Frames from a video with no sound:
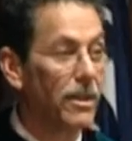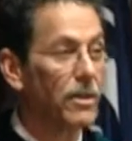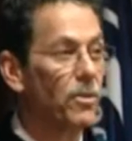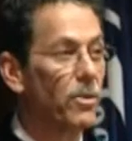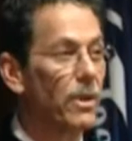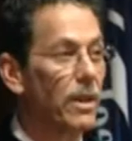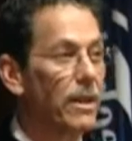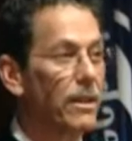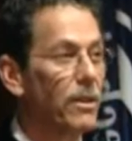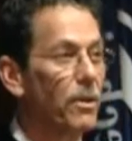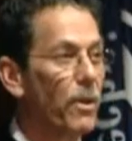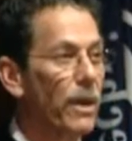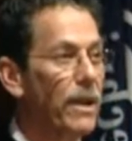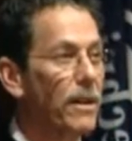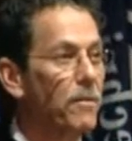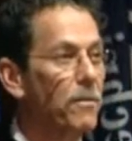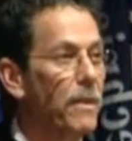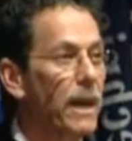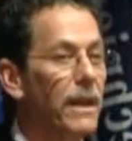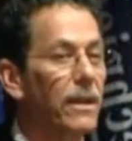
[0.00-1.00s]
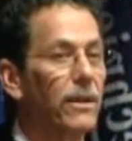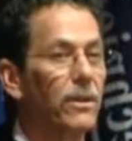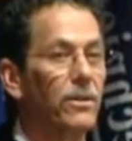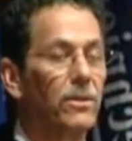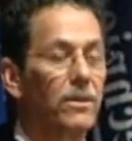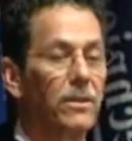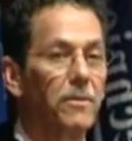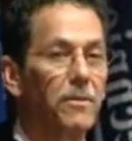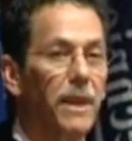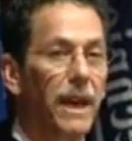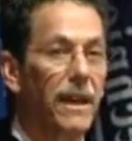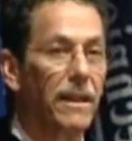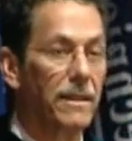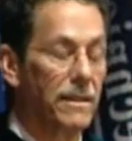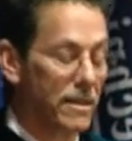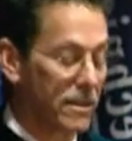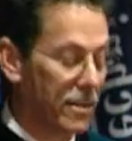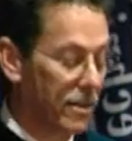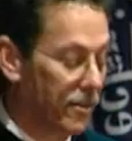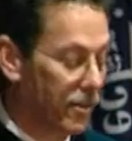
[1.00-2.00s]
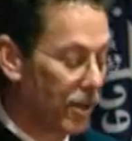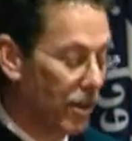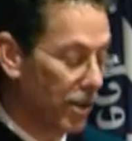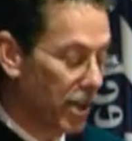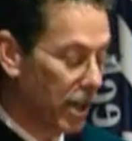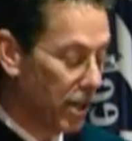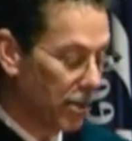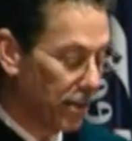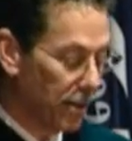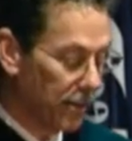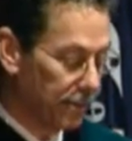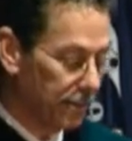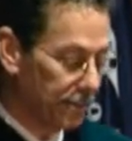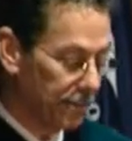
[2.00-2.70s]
and one of the great medical debates of our era.